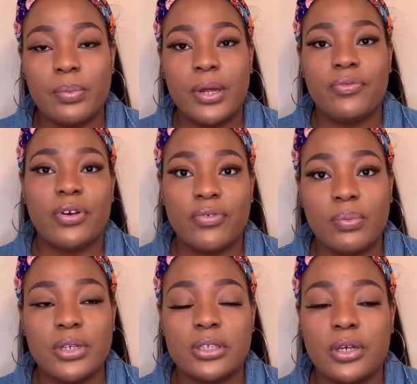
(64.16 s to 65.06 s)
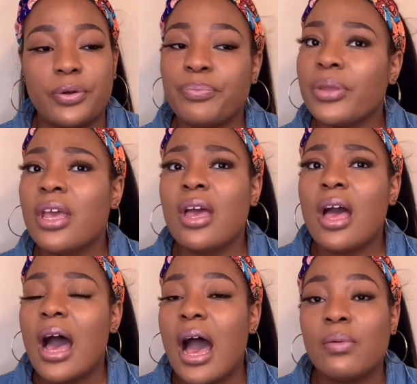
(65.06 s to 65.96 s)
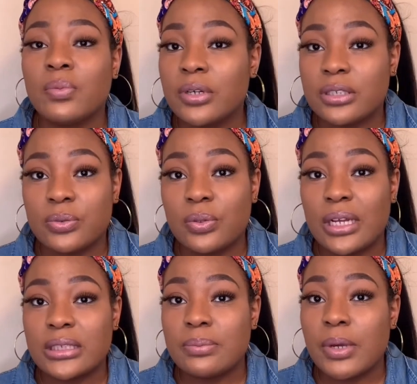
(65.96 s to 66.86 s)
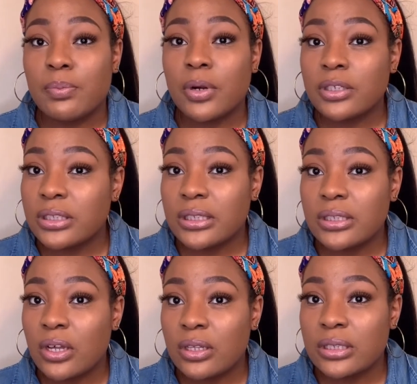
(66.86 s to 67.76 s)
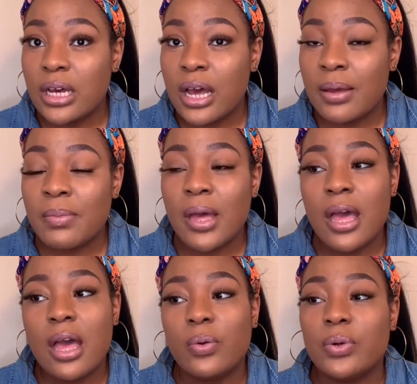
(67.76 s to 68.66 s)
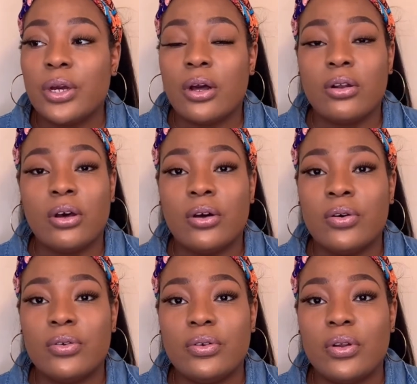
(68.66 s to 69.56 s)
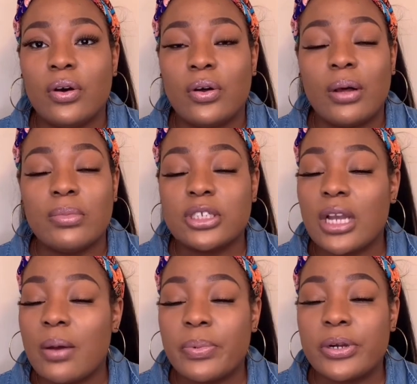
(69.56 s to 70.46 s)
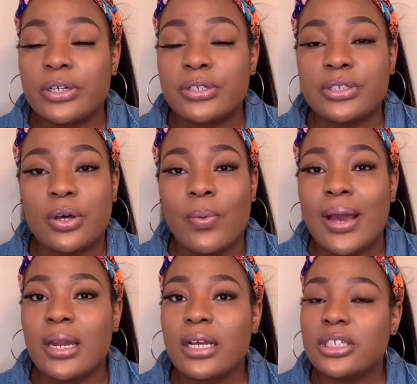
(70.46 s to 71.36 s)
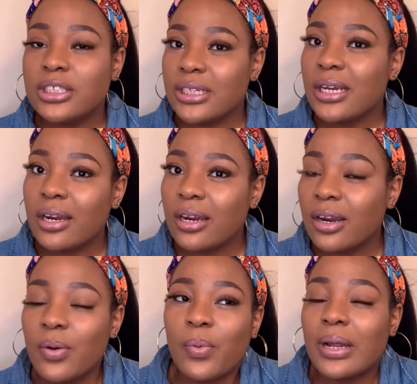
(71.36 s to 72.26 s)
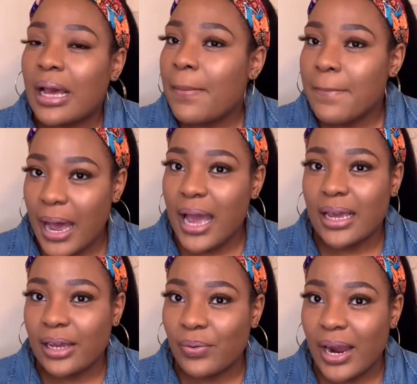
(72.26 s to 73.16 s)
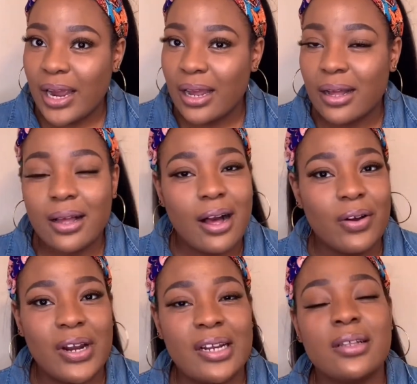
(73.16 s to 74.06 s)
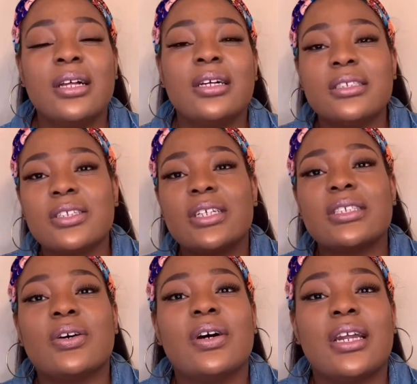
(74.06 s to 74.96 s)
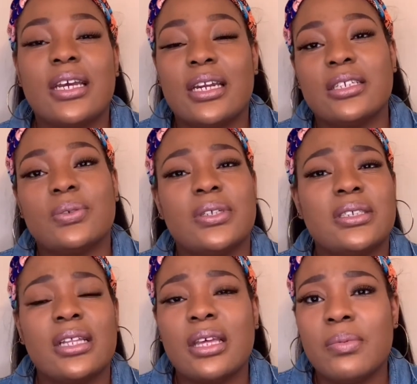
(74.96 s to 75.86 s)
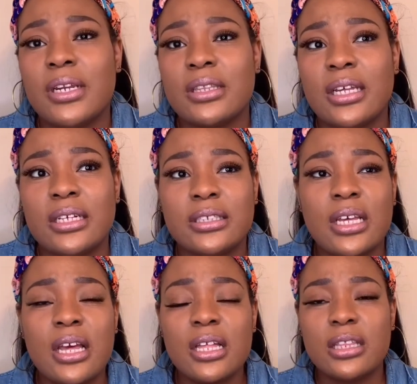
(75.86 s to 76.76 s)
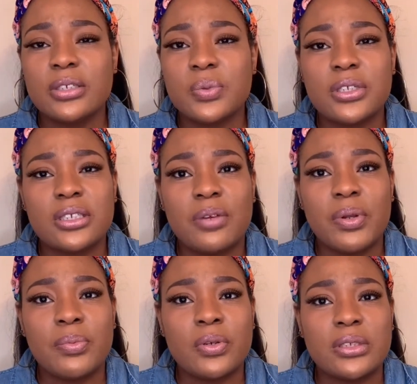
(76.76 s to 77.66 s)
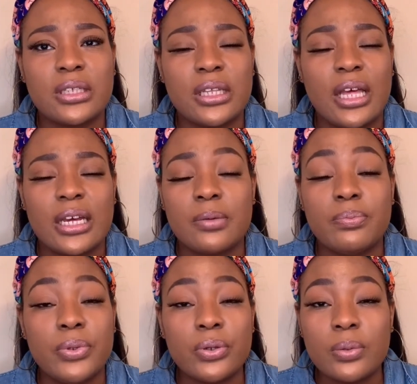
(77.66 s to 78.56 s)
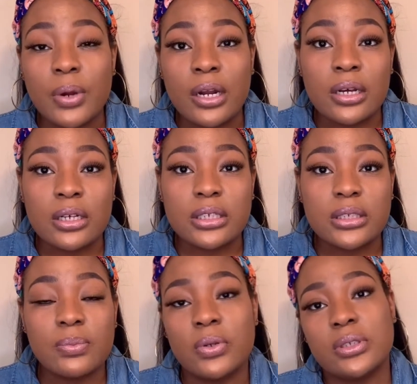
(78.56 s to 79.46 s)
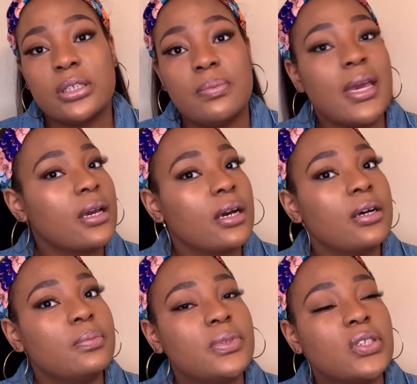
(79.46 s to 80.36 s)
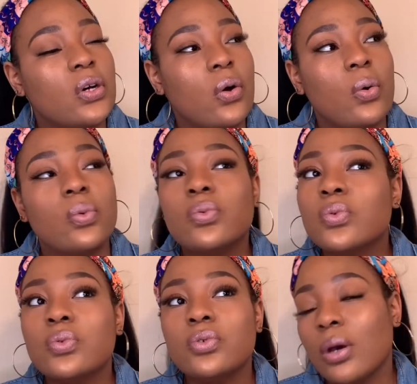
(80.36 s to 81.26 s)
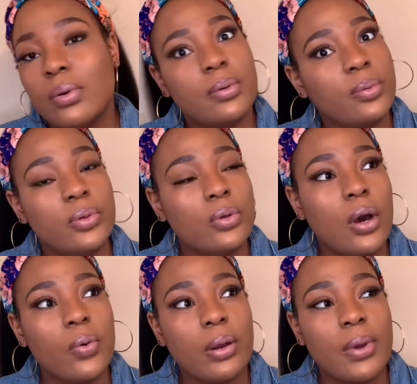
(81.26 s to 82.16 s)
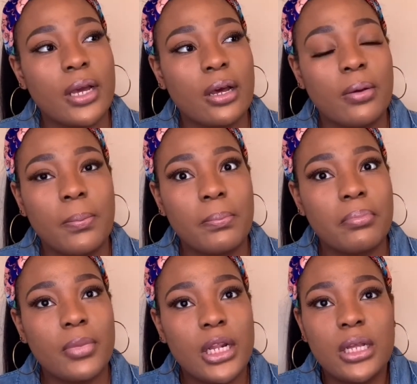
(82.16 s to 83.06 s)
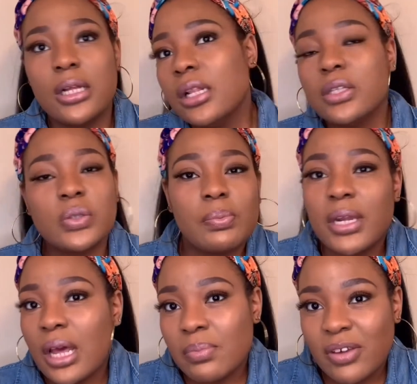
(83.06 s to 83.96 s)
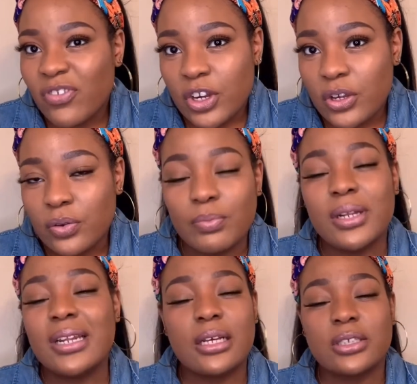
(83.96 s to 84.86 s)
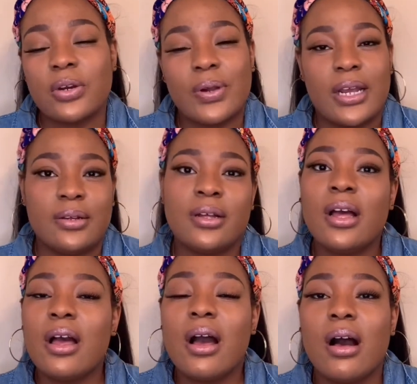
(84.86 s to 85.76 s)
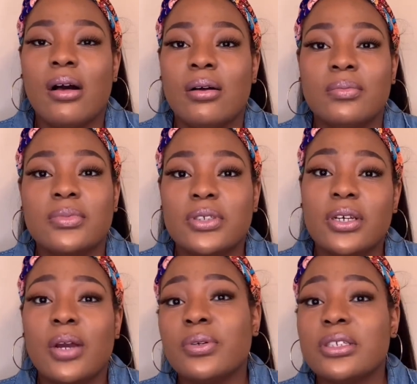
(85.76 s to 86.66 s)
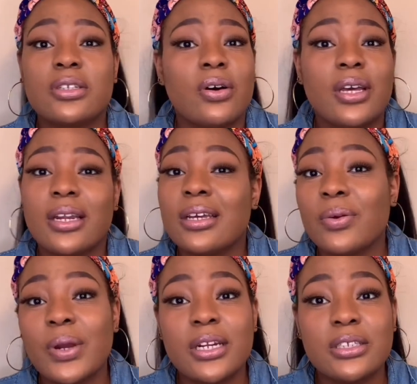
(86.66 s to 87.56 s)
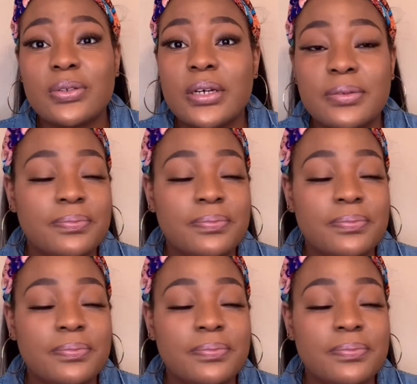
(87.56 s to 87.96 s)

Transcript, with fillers: benefit from it. So I'm a person who likes to make purchases all the time. We all know, you know, I'm a shopper, so why not share what I'm buying, right? All right, so let's go ahead and get into it. It's not that many things. This one is gonna be mostly like beauty products, mostly makeup. So so many people who don't wear makeup, so it may not be for you, but that's all right. Um, so yeah, we just go ahead and get right into it.